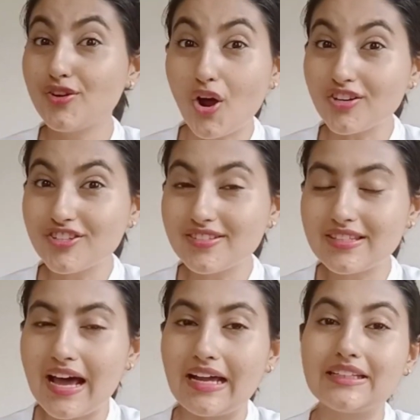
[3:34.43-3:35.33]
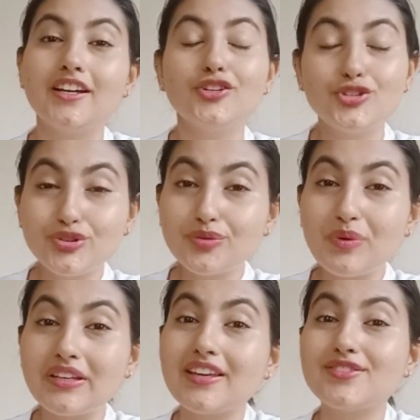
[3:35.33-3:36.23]
Not just that,
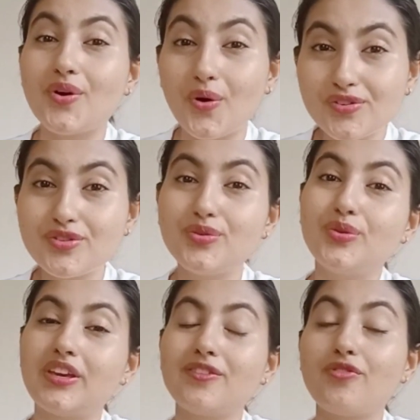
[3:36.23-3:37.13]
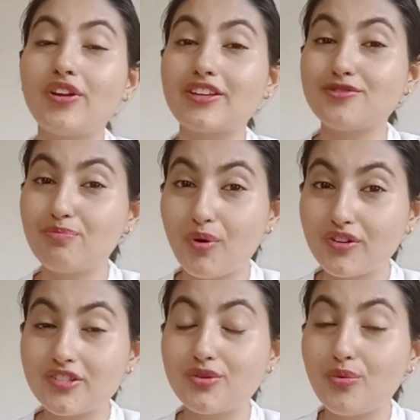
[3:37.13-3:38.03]
Tutorbin is also looking for
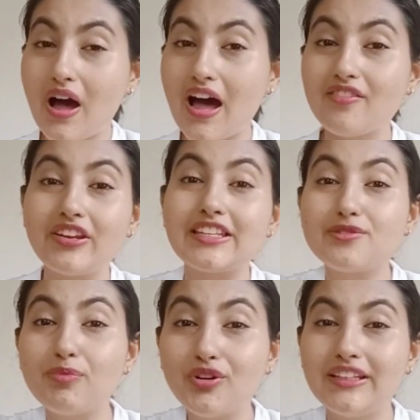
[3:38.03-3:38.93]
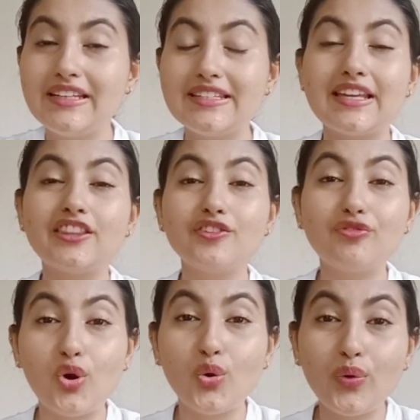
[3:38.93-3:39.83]
experts who have an expertise in the
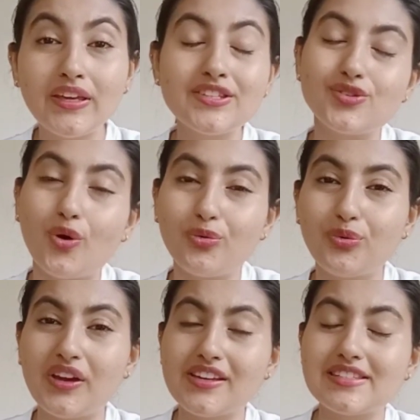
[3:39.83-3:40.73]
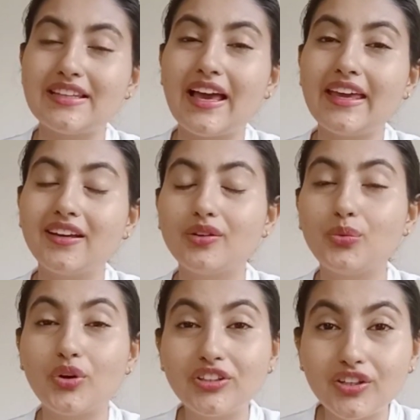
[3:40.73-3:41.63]
following softwares like
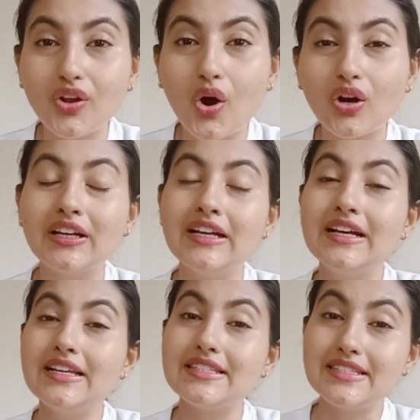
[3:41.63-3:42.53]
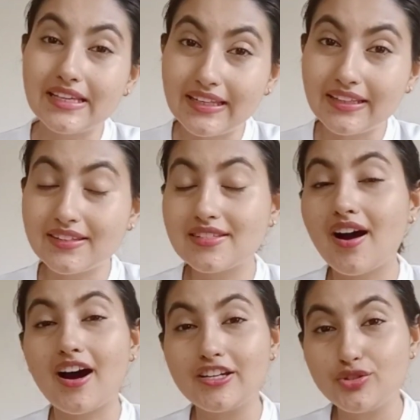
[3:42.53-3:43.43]
Verilog,
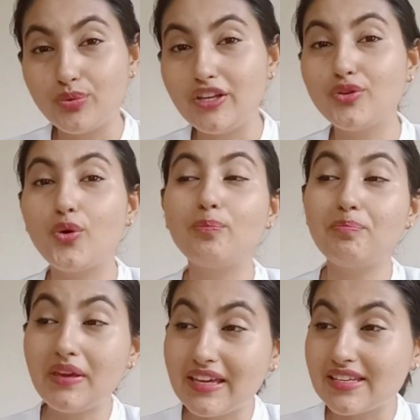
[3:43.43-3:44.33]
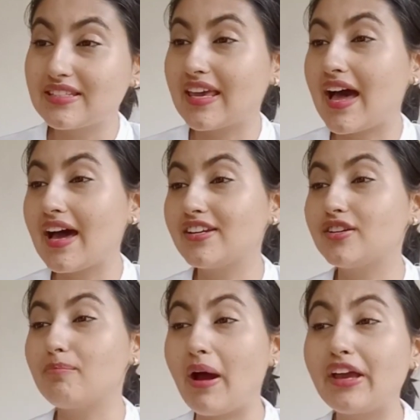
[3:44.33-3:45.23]
Xilinx, Arduino,
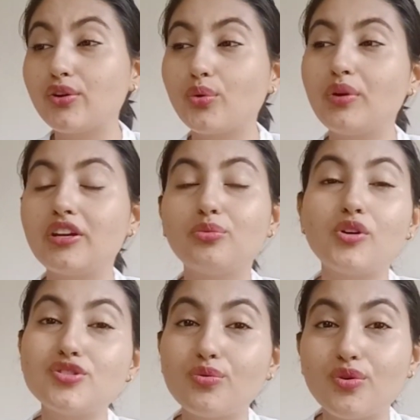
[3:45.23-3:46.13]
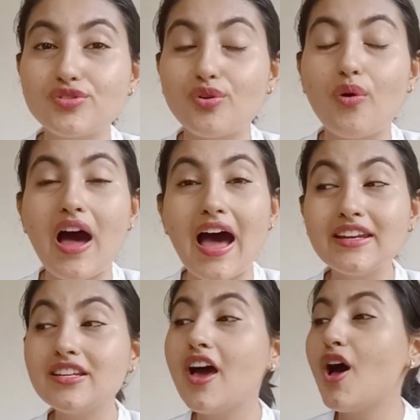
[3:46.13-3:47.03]
PSCAD, Microwind, Virtuoso,
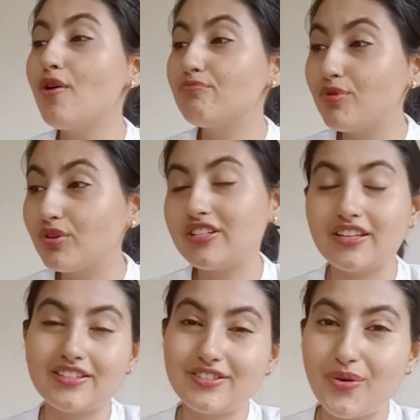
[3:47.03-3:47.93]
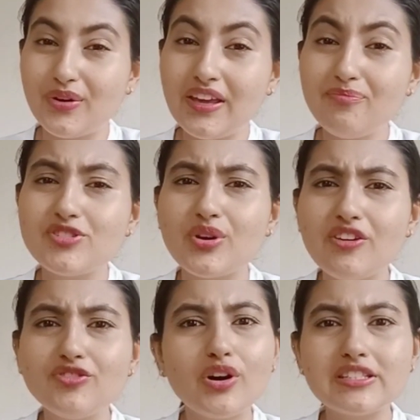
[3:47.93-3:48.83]
and Proteus. Okay, so
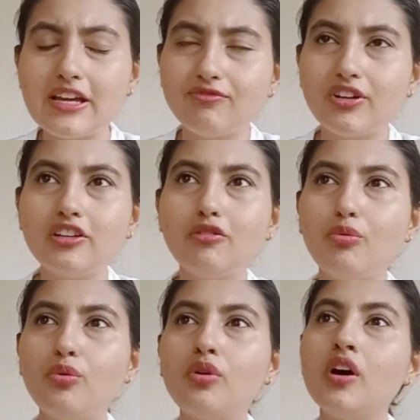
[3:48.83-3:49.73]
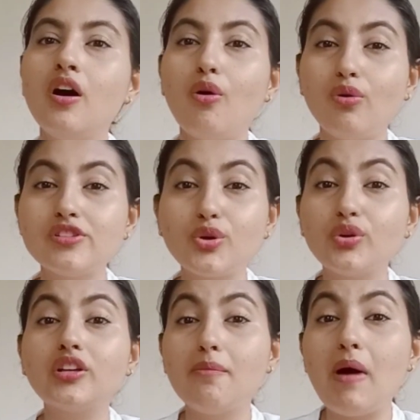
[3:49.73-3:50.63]
if you are someone who holds a
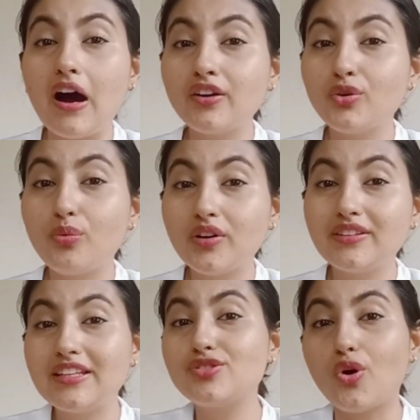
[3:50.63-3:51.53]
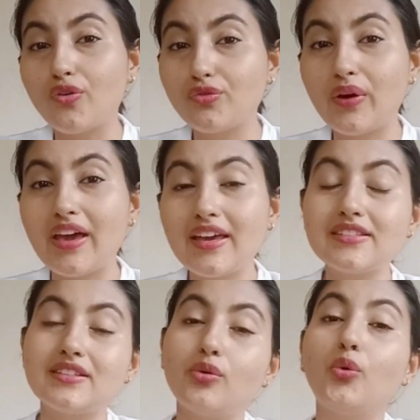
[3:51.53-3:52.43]
good command over these
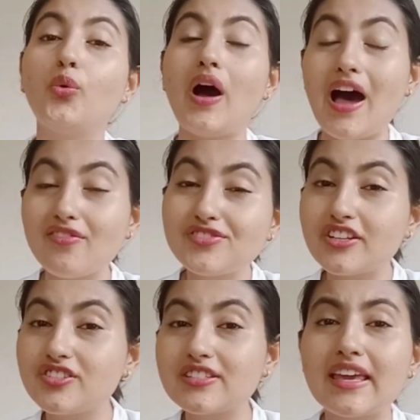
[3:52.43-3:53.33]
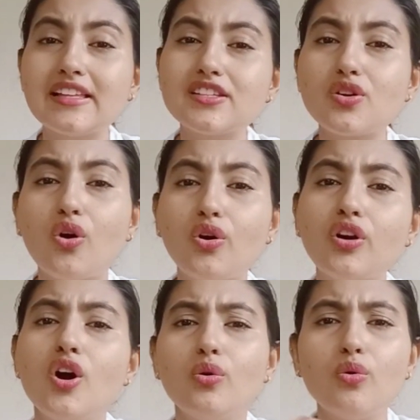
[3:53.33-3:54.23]
softwares, who have such skills,
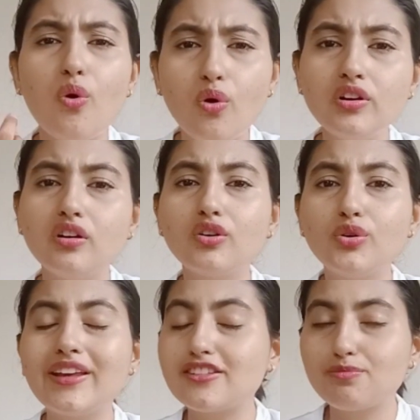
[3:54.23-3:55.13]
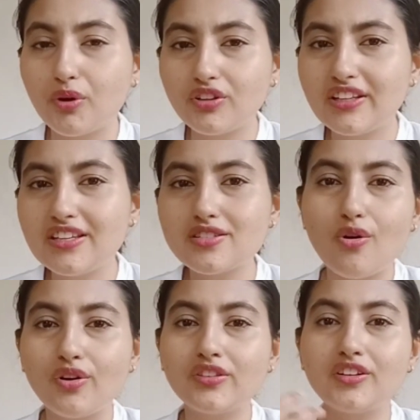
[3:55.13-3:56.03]
or who hold a good expertise
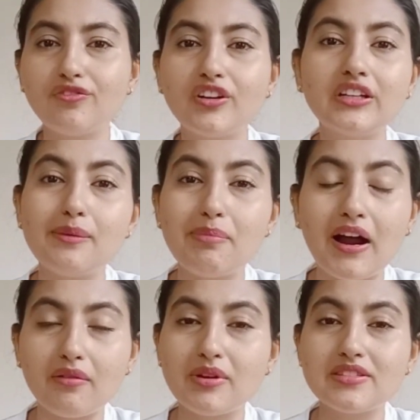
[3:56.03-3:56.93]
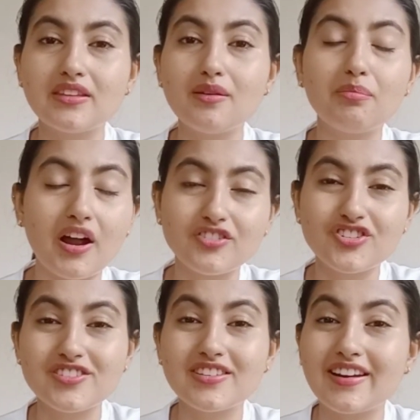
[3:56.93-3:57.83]
on the different departments and the
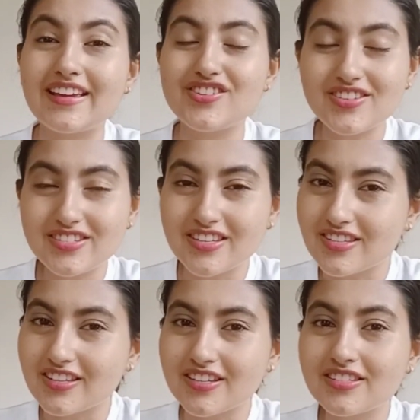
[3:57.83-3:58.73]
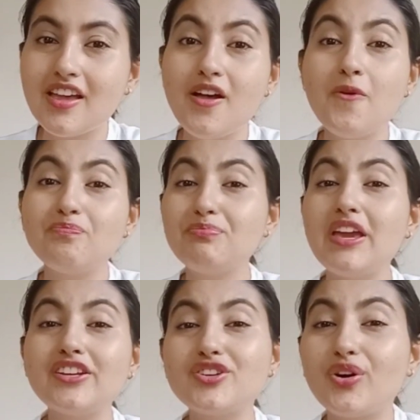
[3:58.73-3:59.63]
branches that I just discussed,
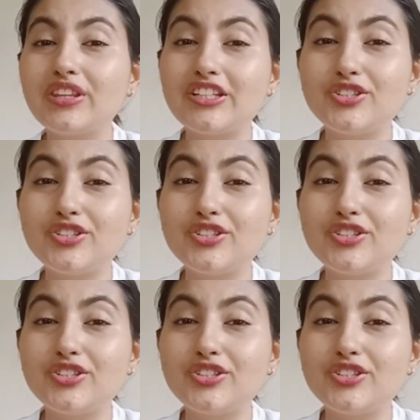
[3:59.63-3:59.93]
make sure